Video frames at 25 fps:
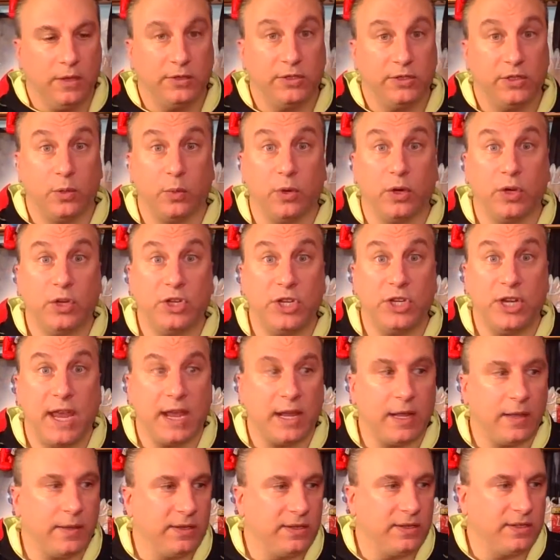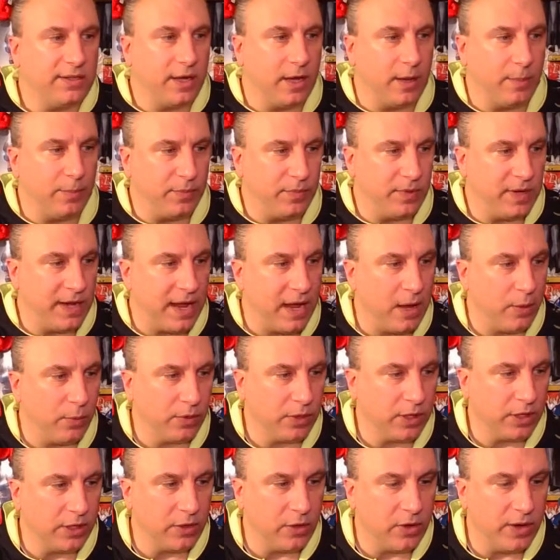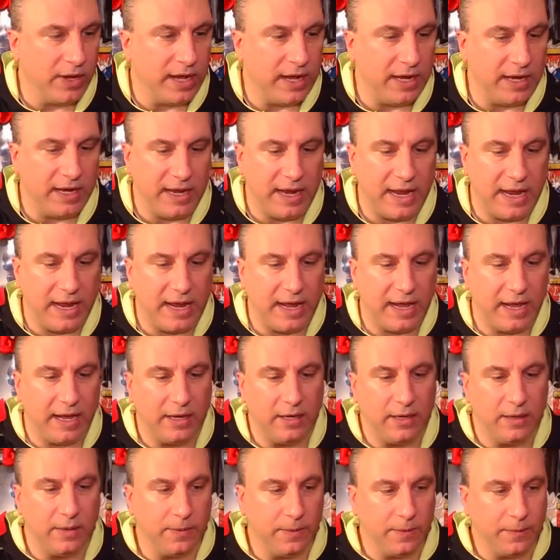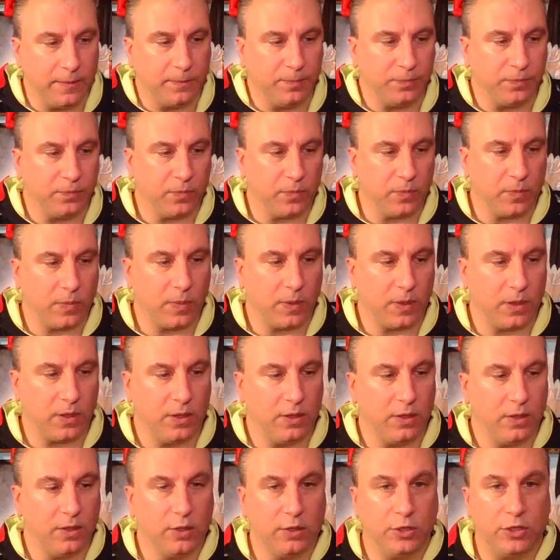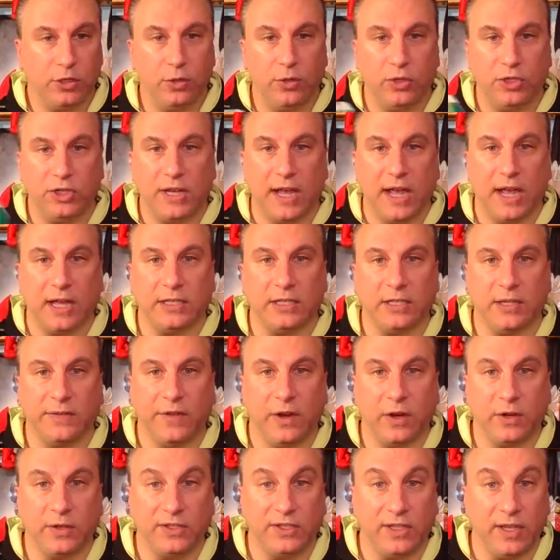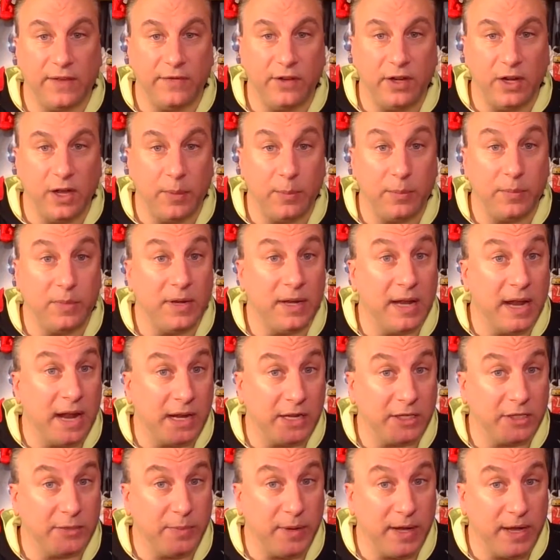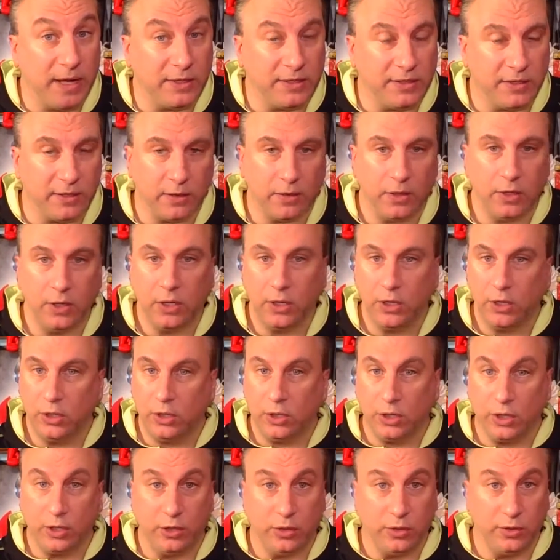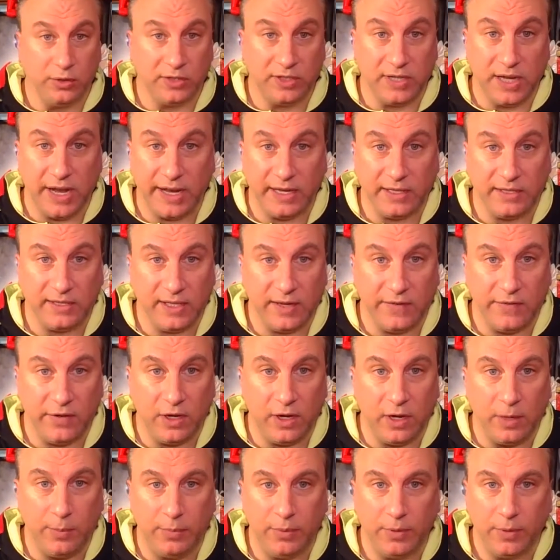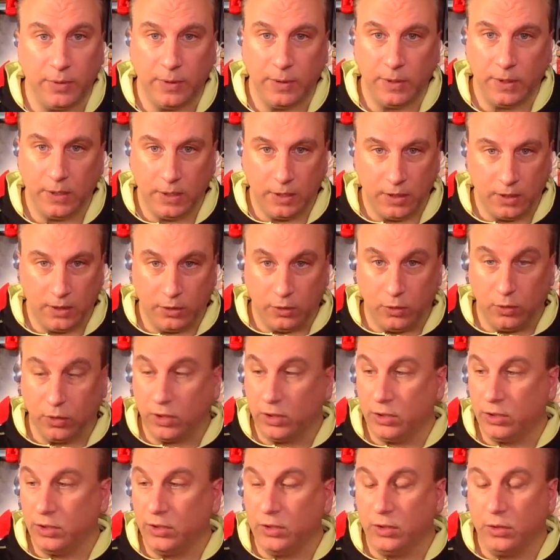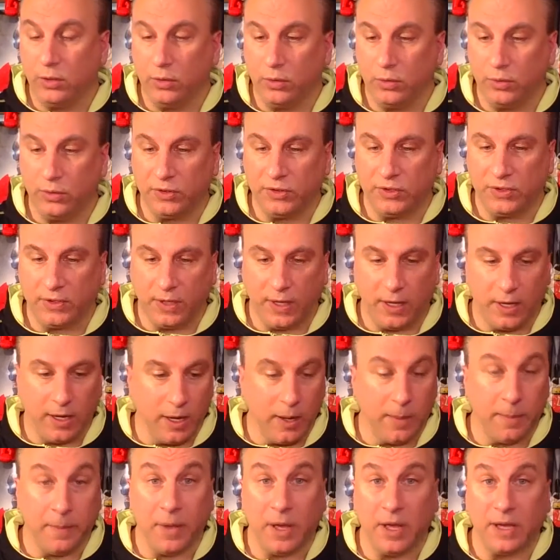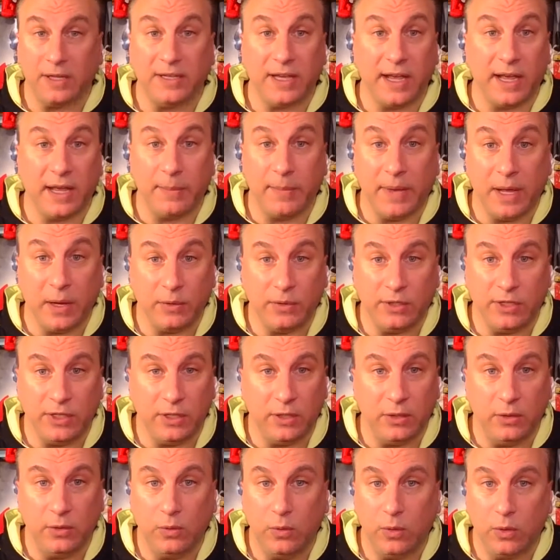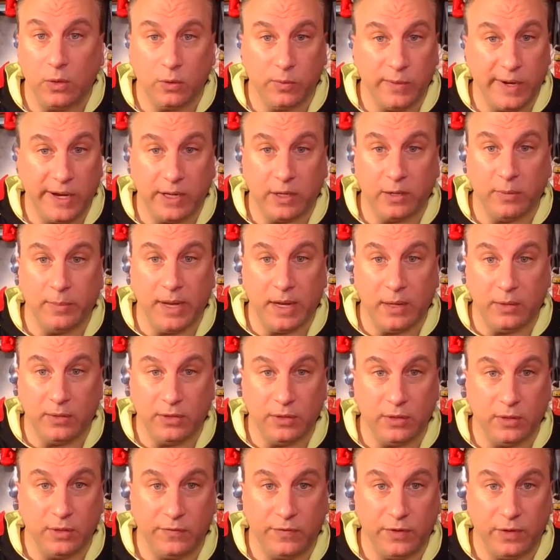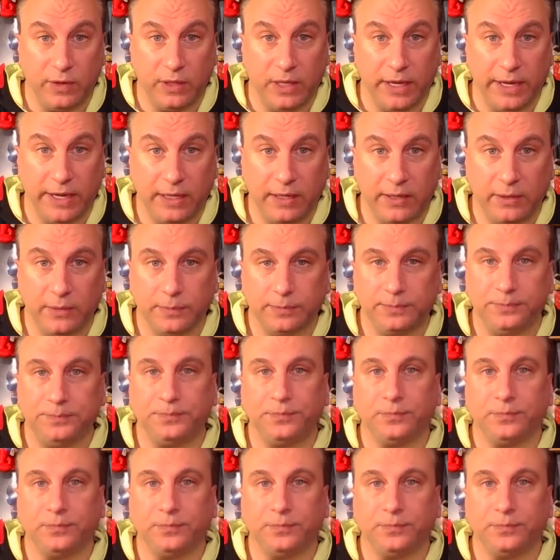So we're jacking this up. Now we're going to go ahead and add 2 shots of our 7-Up, not a sponsor. You can use Diet 7-Up. You can use a Diet Mountain Dew or a regular Mountain Dew if you'd like.